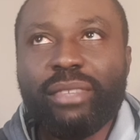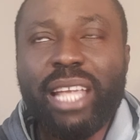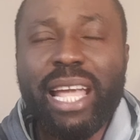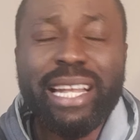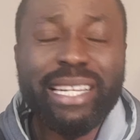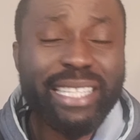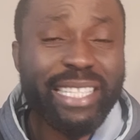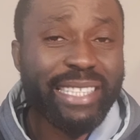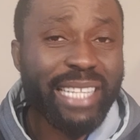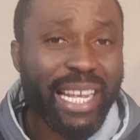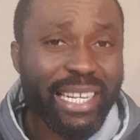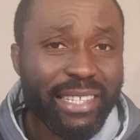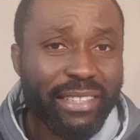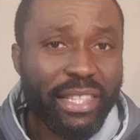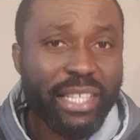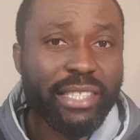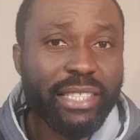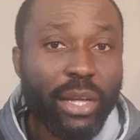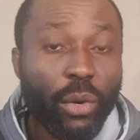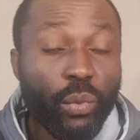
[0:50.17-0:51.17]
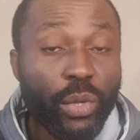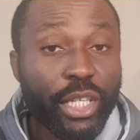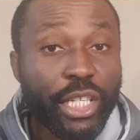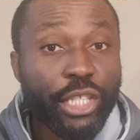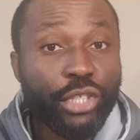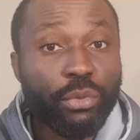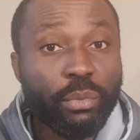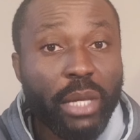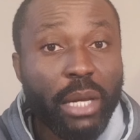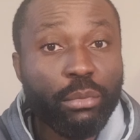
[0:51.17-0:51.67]
And these are the things that we
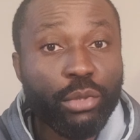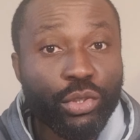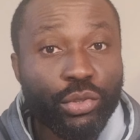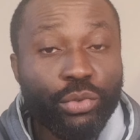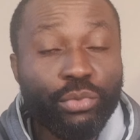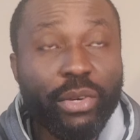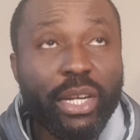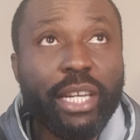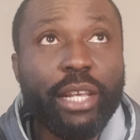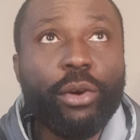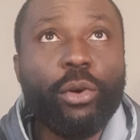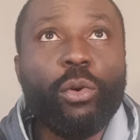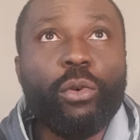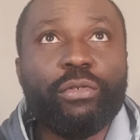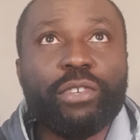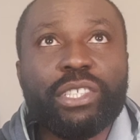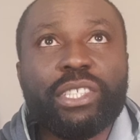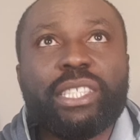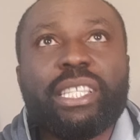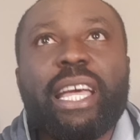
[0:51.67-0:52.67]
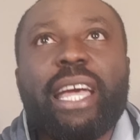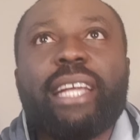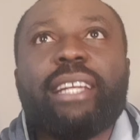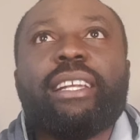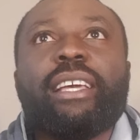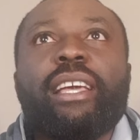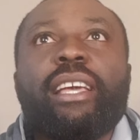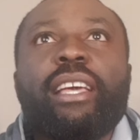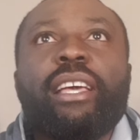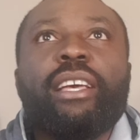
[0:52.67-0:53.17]
need to be able to really understand.
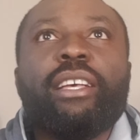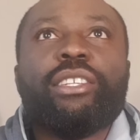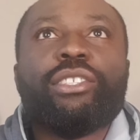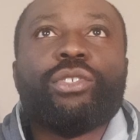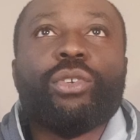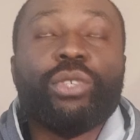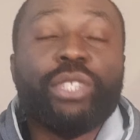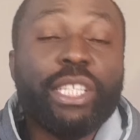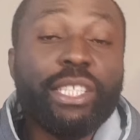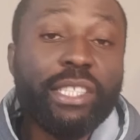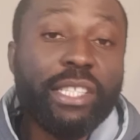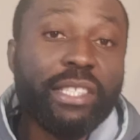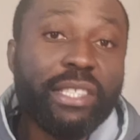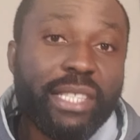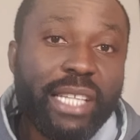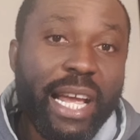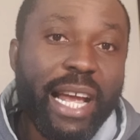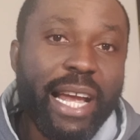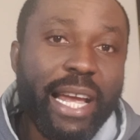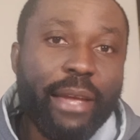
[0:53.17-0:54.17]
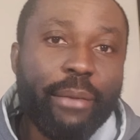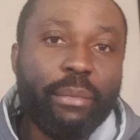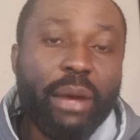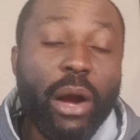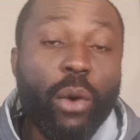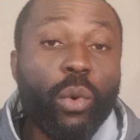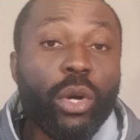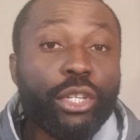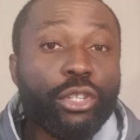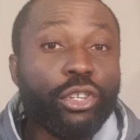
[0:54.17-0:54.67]
So this is time. I
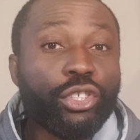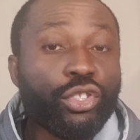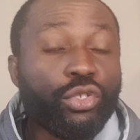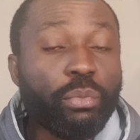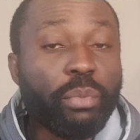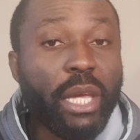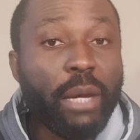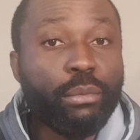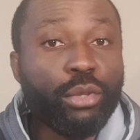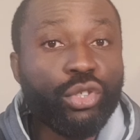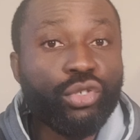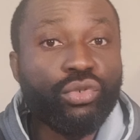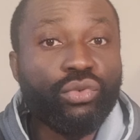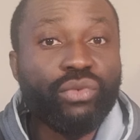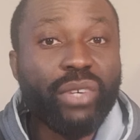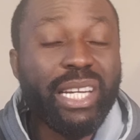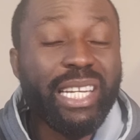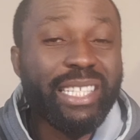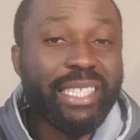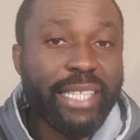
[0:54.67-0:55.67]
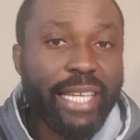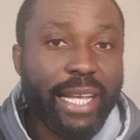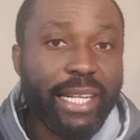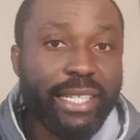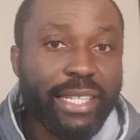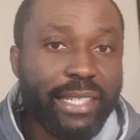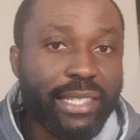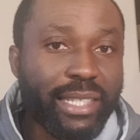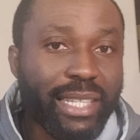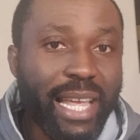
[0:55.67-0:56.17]
want us to be able to really take
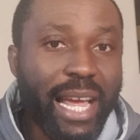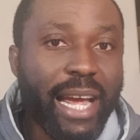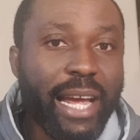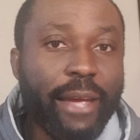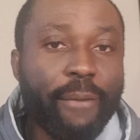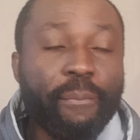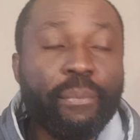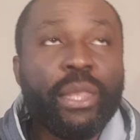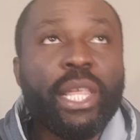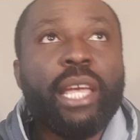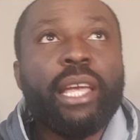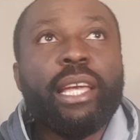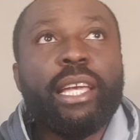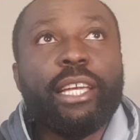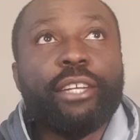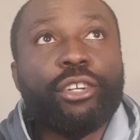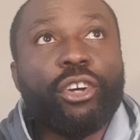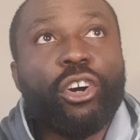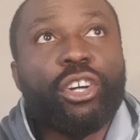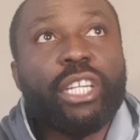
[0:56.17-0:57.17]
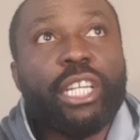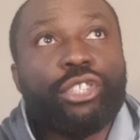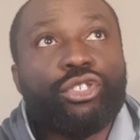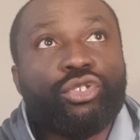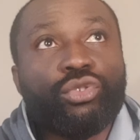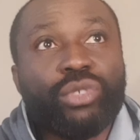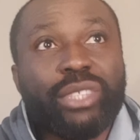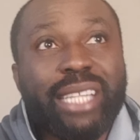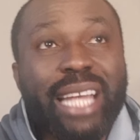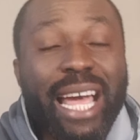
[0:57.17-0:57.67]
this time in order
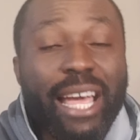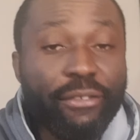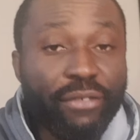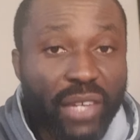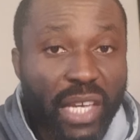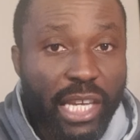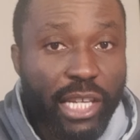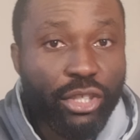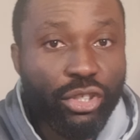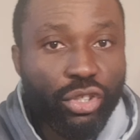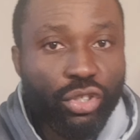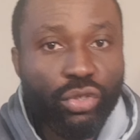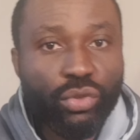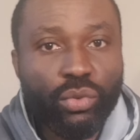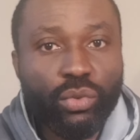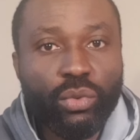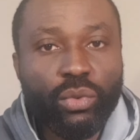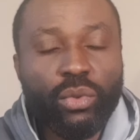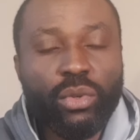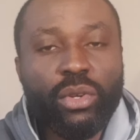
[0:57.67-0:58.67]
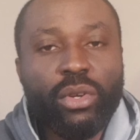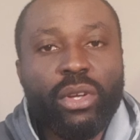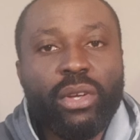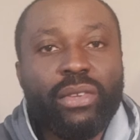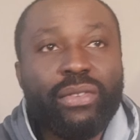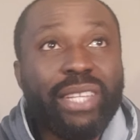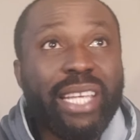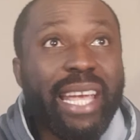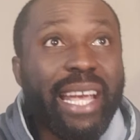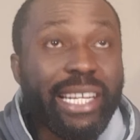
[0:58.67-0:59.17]
to dive into
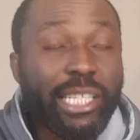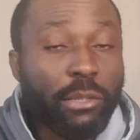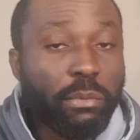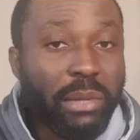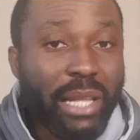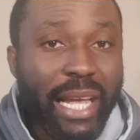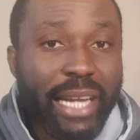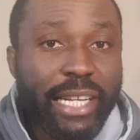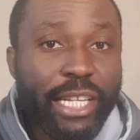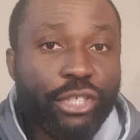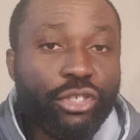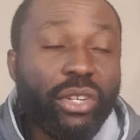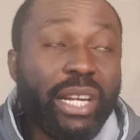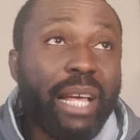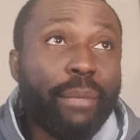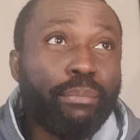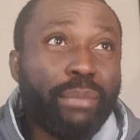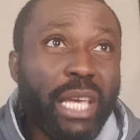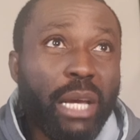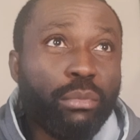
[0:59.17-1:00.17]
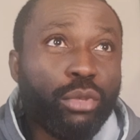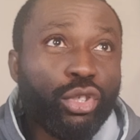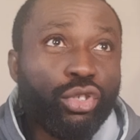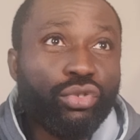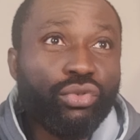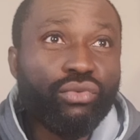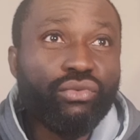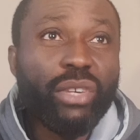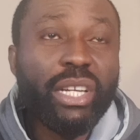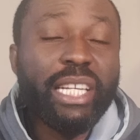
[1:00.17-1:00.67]
the explanation and be able
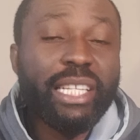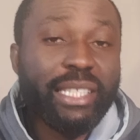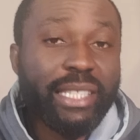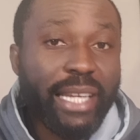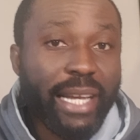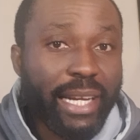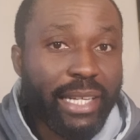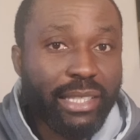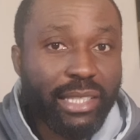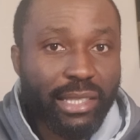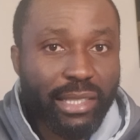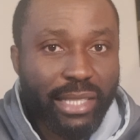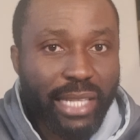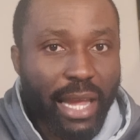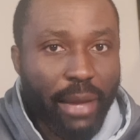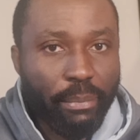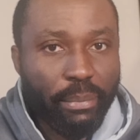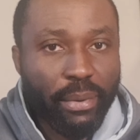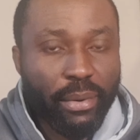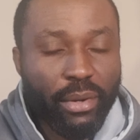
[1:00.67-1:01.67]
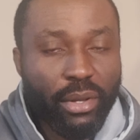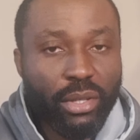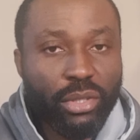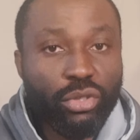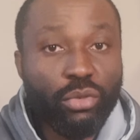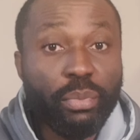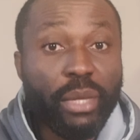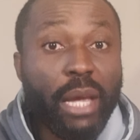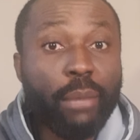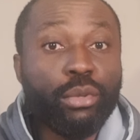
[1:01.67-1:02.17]
to really take a step
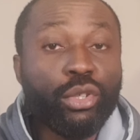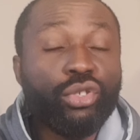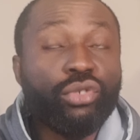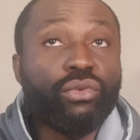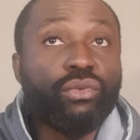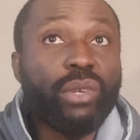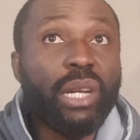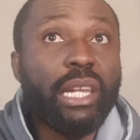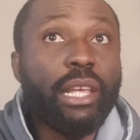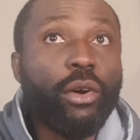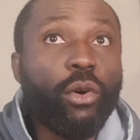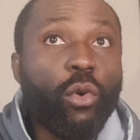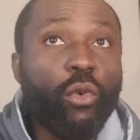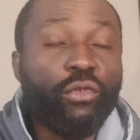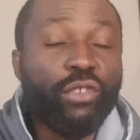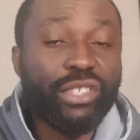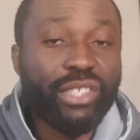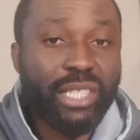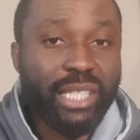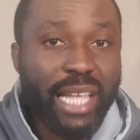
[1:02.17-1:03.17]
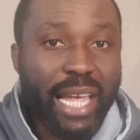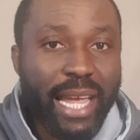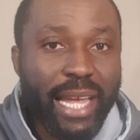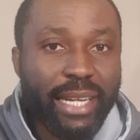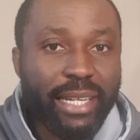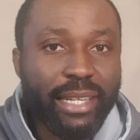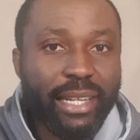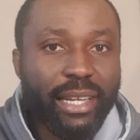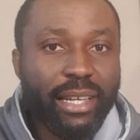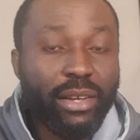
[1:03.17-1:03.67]
to be able to really understand